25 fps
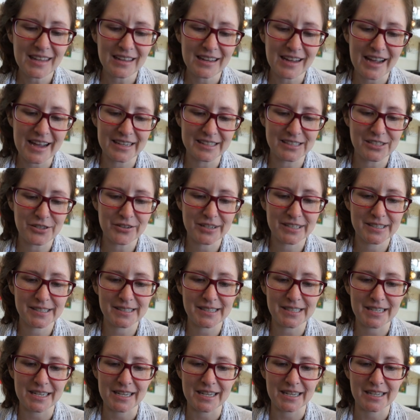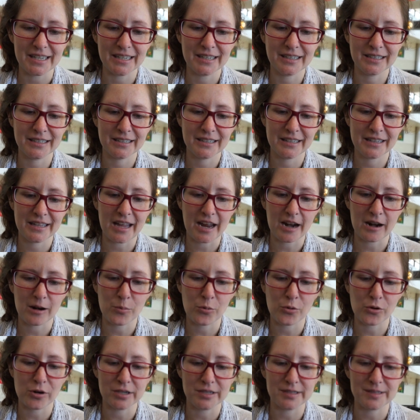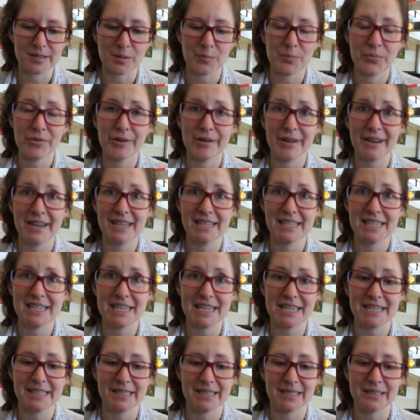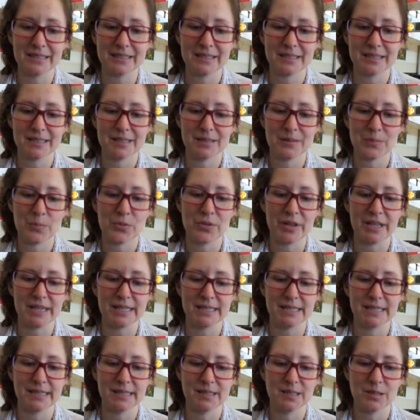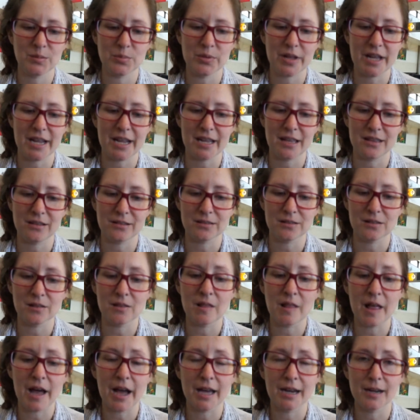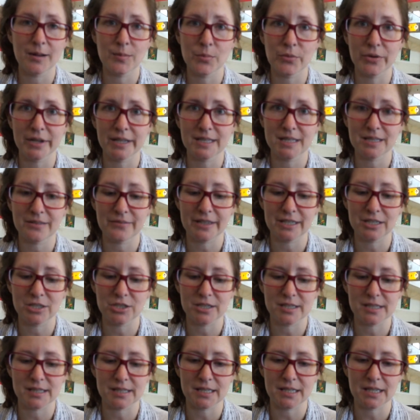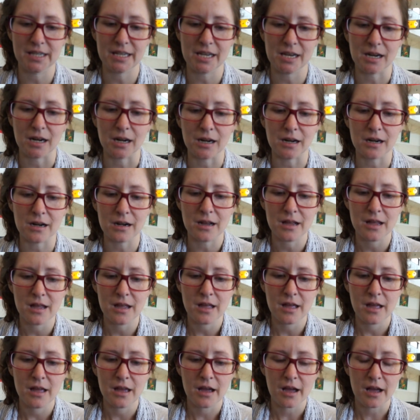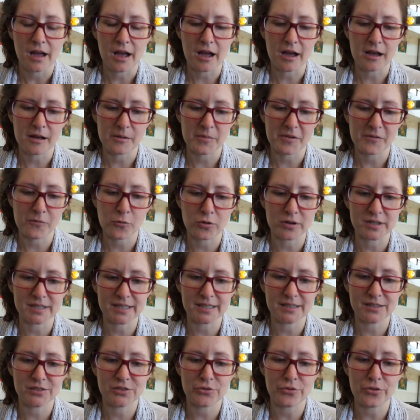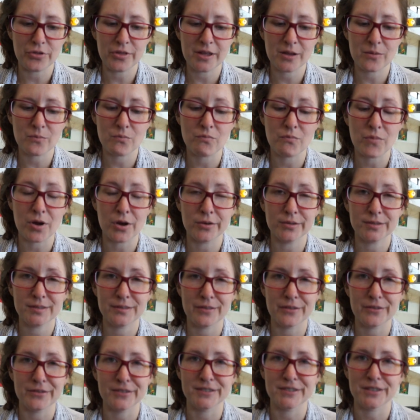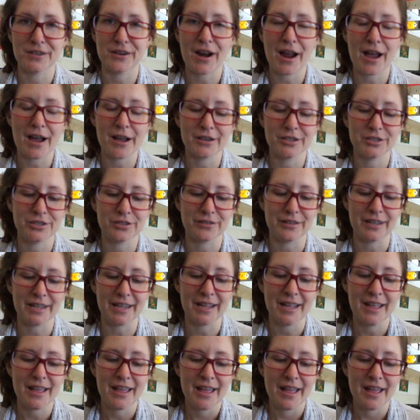as you can see, airports are pretty decent places to play. There's a lot of points of interest in here. Of course, I do think most of those are actually